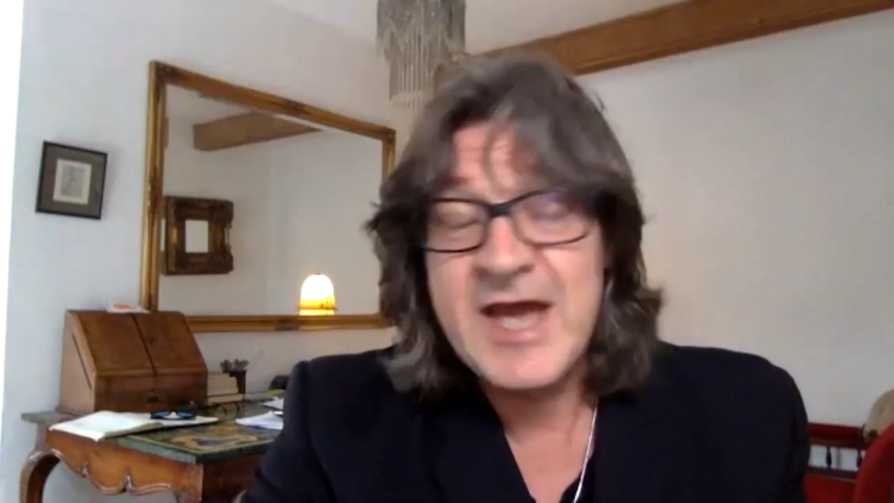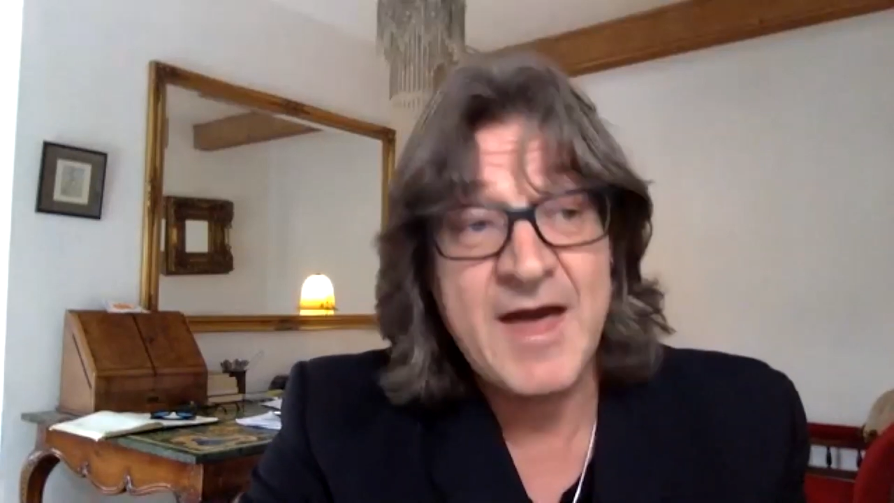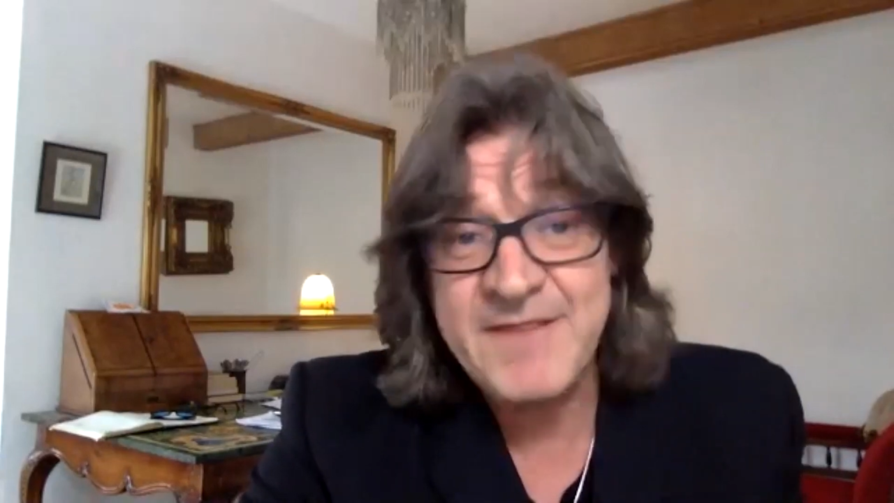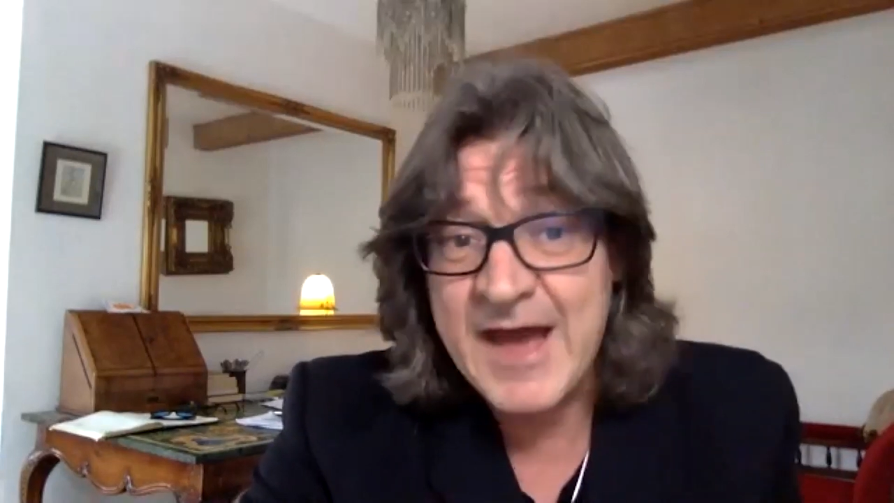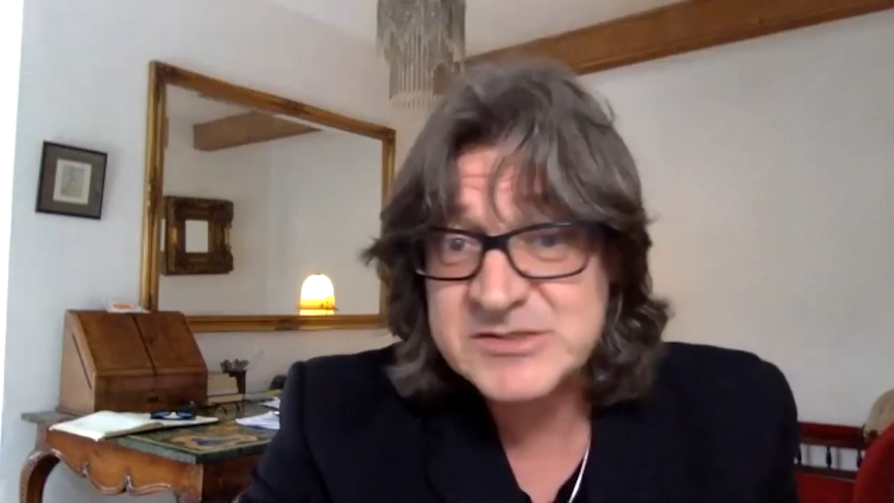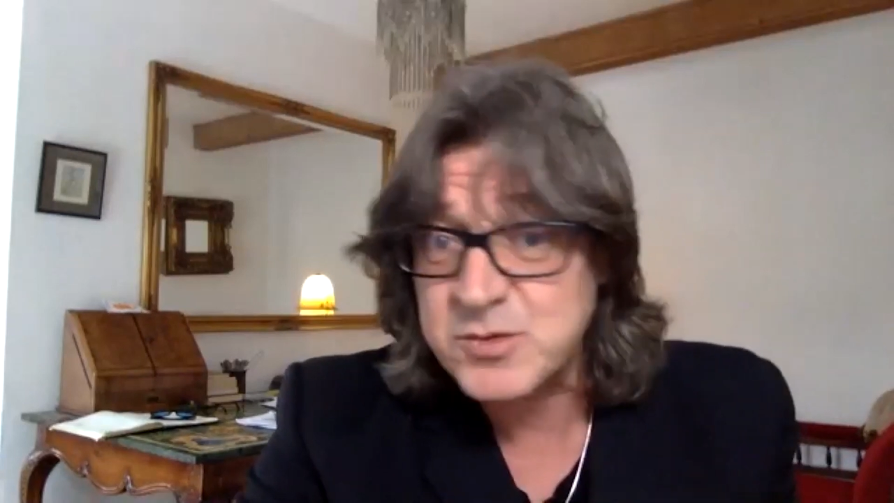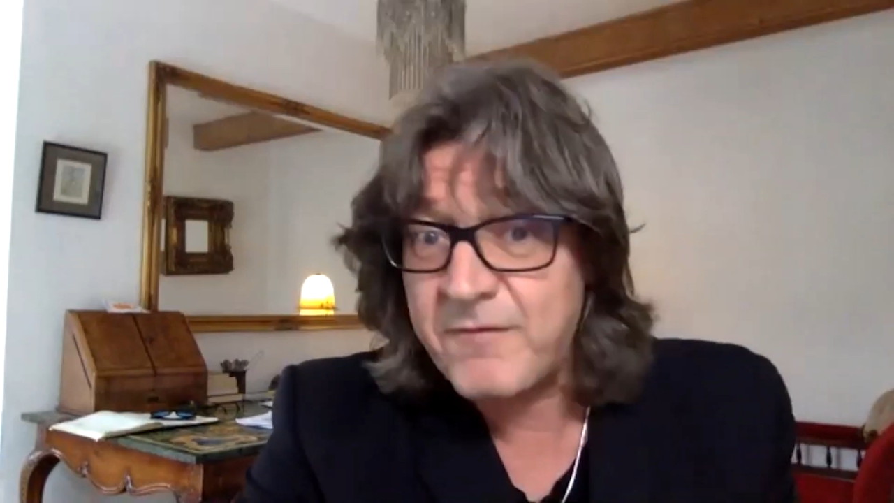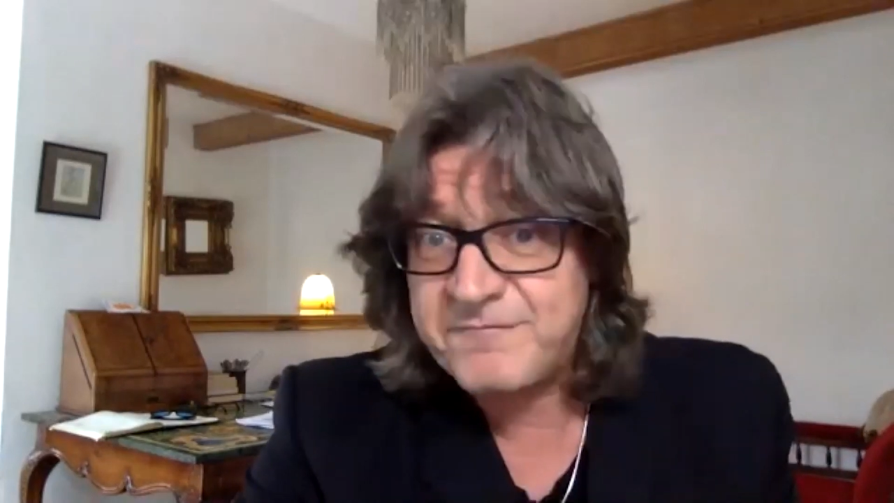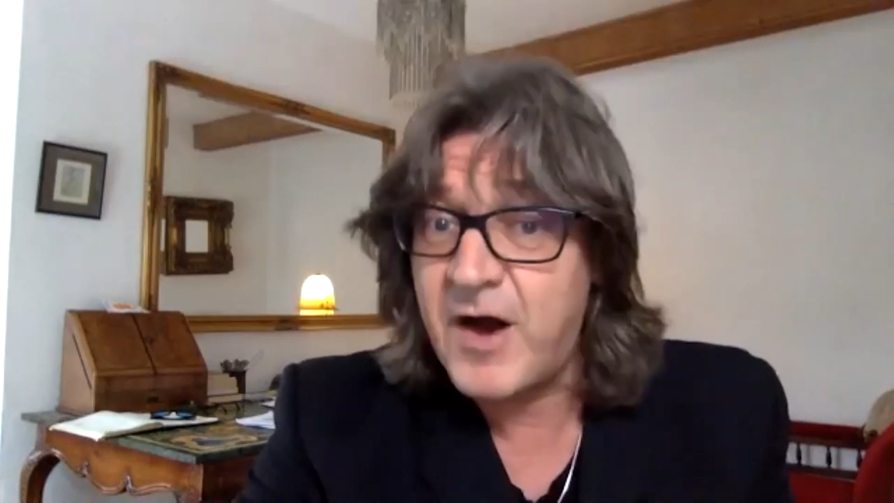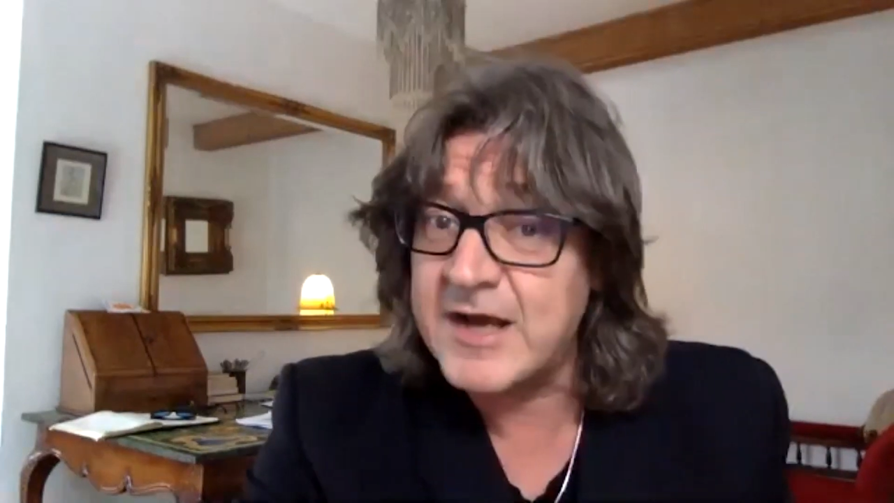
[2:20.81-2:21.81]
And that's
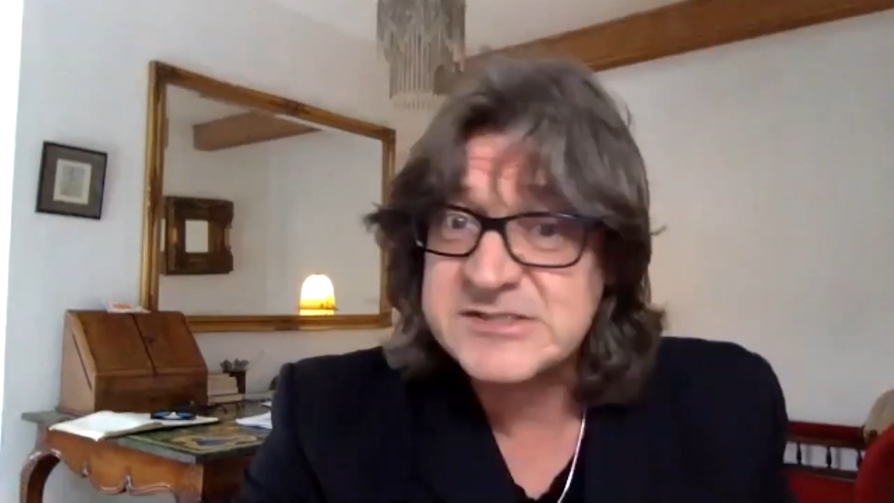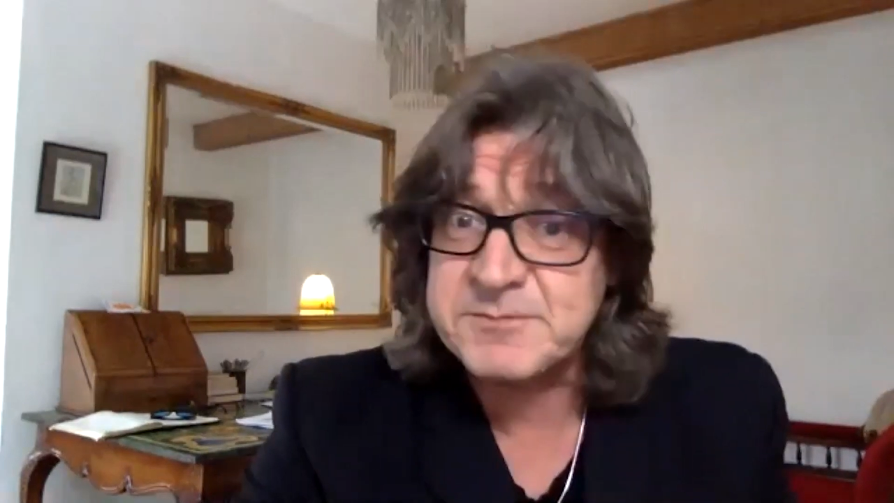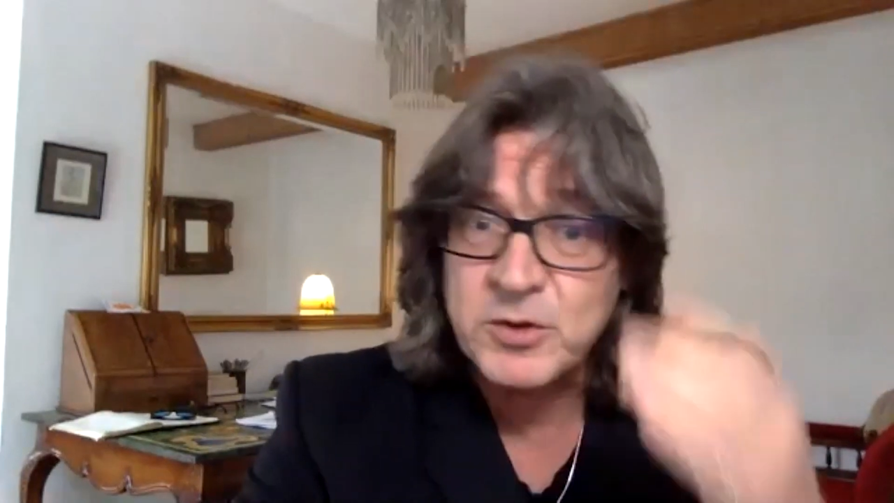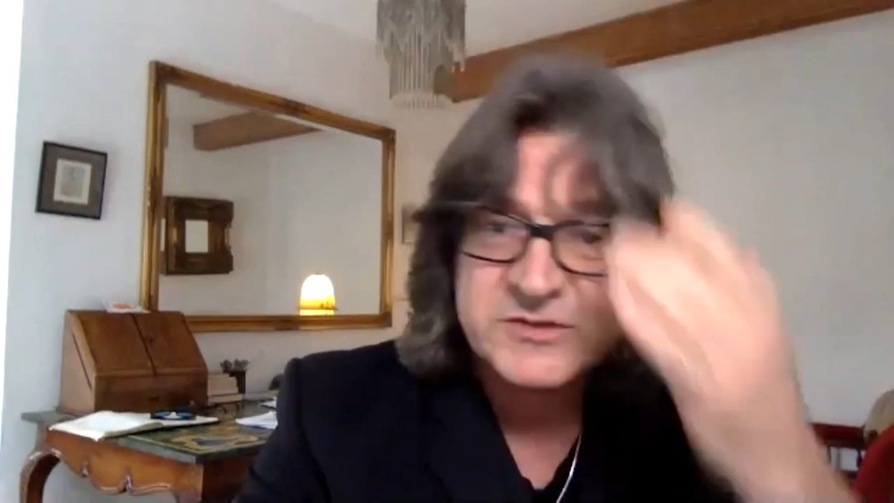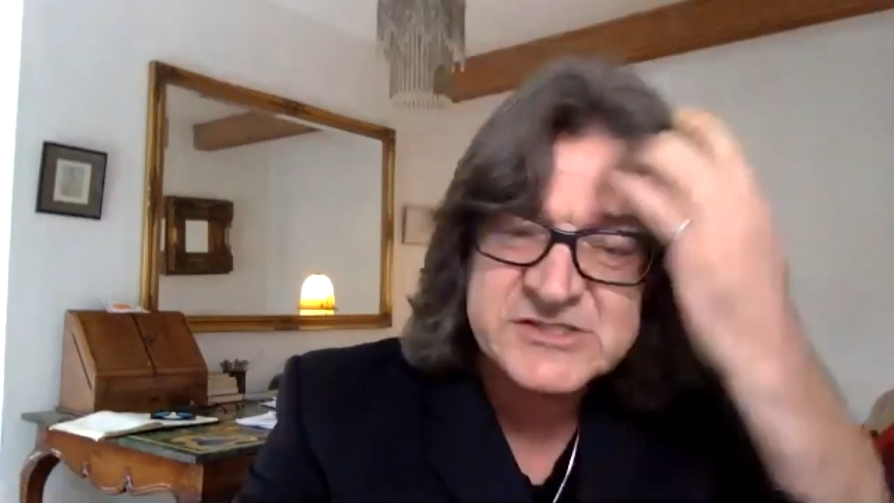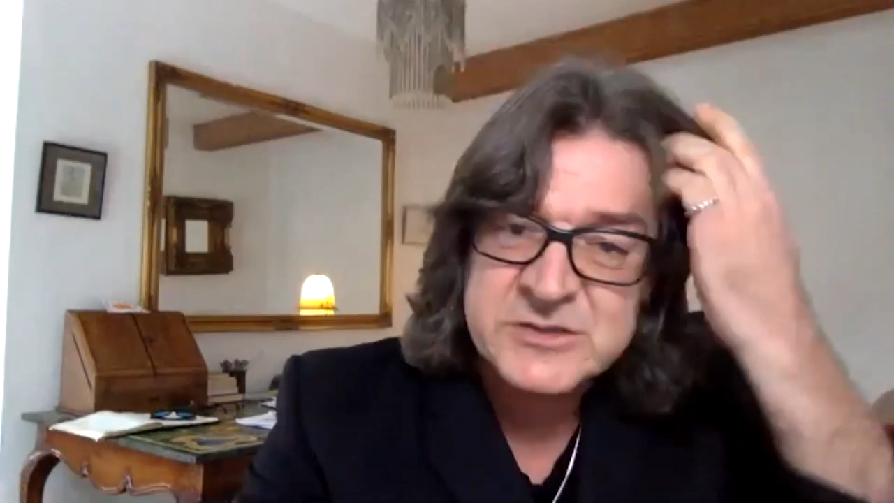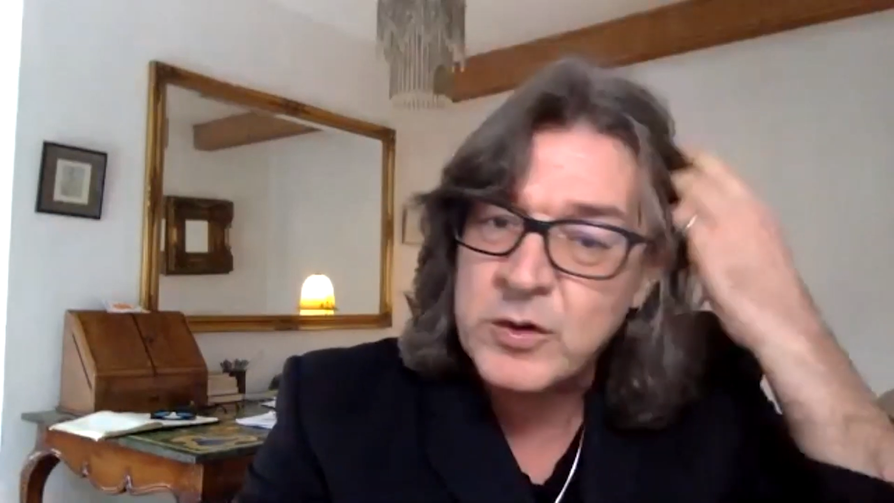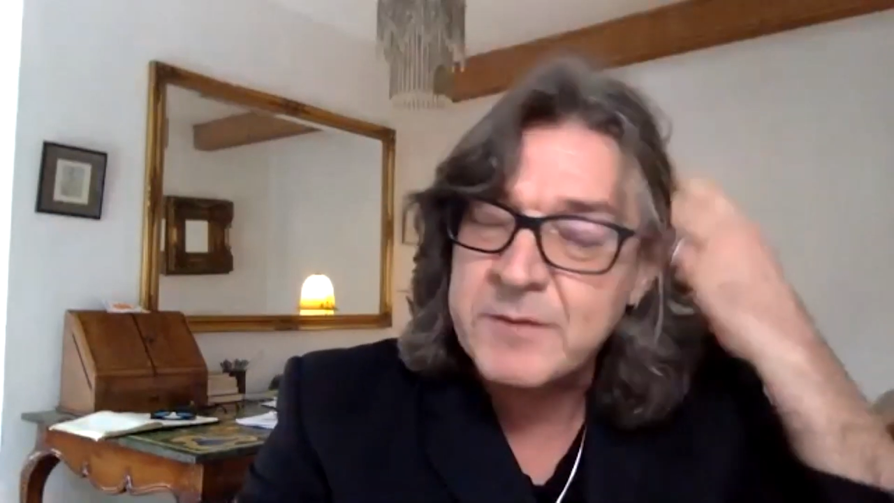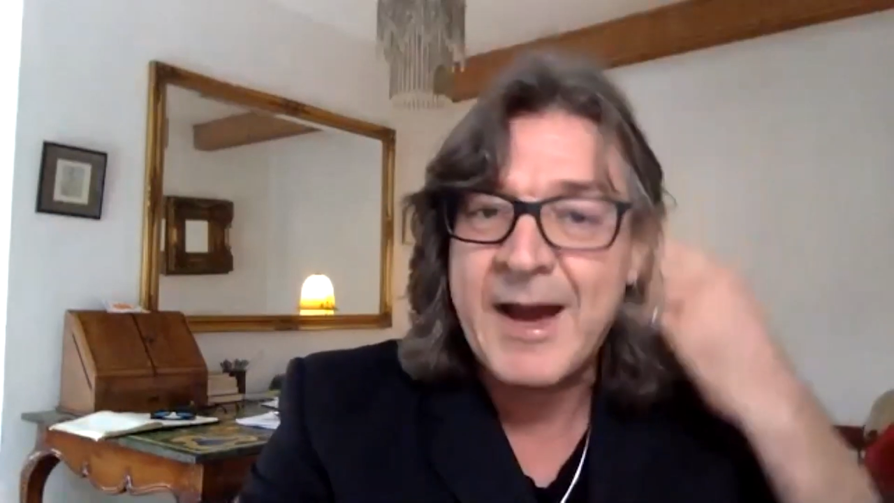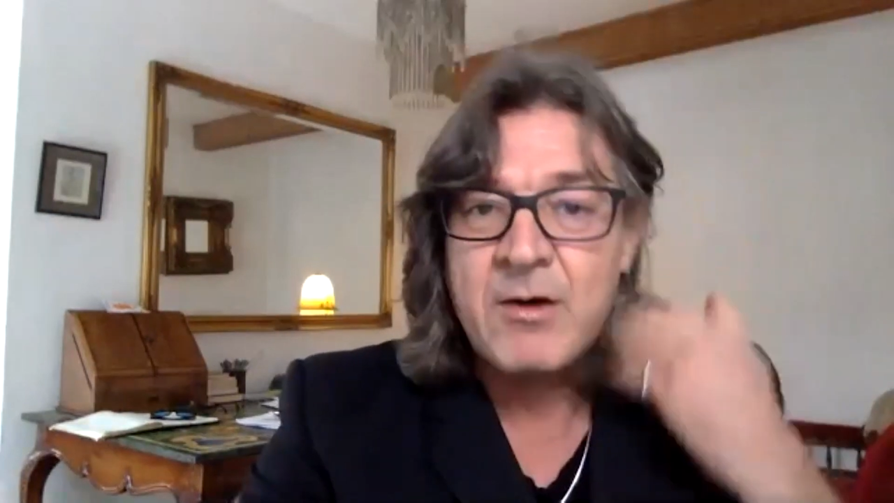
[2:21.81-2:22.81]
what fight sports is all
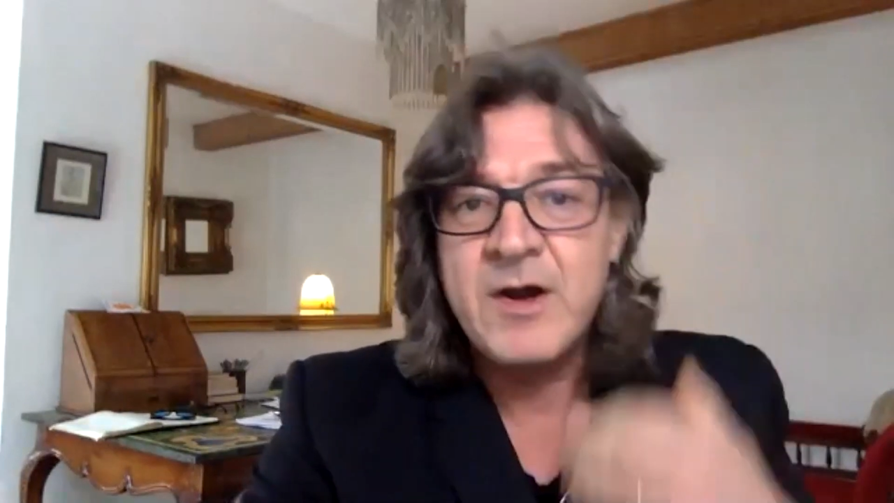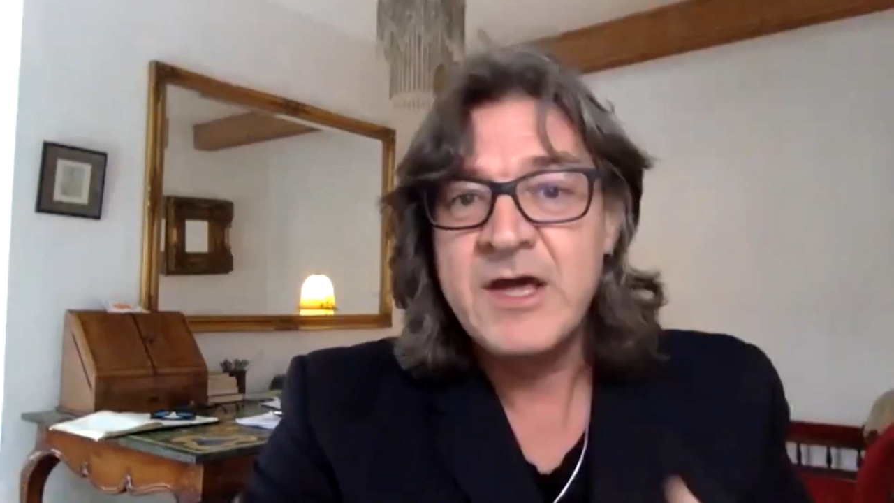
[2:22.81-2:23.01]
about,